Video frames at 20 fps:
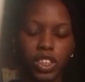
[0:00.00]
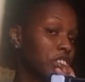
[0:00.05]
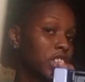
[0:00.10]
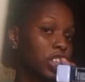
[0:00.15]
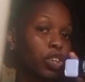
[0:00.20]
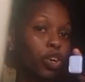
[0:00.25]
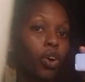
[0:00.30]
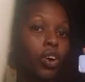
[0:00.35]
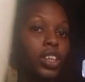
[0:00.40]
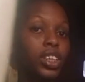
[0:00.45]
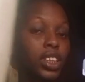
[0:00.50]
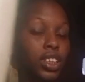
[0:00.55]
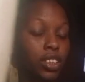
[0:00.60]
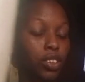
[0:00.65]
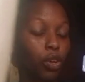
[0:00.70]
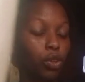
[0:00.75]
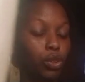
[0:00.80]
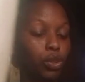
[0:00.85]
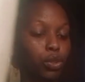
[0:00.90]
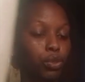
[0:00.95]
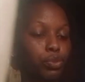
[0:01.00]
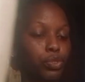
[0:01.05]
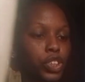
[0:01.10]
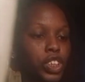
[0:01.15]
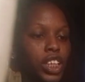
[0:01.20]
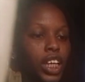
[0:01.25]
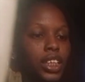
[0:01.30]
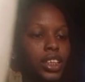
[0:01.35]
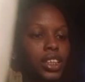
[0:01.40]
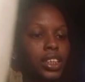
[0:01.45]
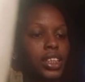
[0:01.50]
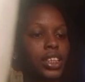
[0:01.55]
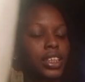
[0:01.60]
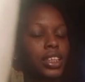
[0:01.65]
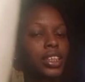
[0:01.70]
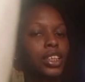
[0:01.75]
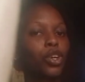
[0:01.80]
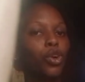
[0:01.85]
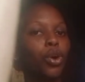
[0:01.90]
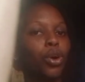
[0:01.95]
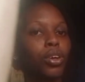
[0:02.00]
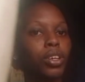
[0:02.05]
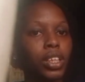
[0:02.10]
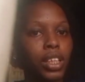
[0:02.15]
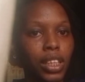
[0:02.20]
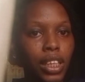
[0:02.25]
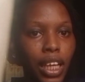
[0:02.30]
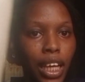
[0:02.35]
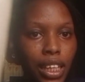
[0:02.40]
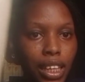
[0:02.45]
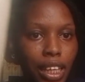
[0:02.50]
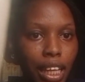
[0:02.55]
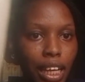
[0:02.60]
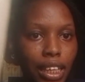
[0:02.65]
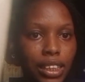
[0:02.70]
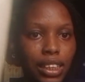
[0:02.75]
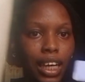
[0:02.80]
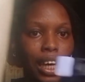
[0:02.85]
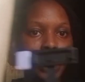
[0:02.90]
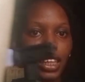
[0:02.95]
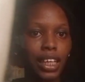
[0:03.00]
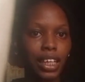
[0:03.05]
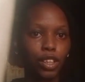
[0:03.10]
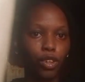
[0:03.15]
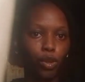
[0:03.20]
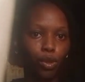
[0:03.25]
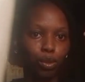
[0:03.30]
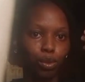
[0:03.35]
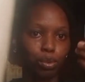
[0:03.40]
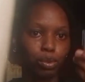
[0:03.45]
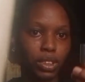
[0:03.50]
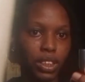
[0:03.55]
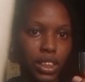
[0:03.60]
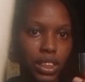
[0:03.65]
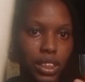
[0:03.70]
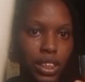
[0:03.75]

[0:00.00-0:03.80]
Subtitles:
The code is also for charging the LED light, and then also this.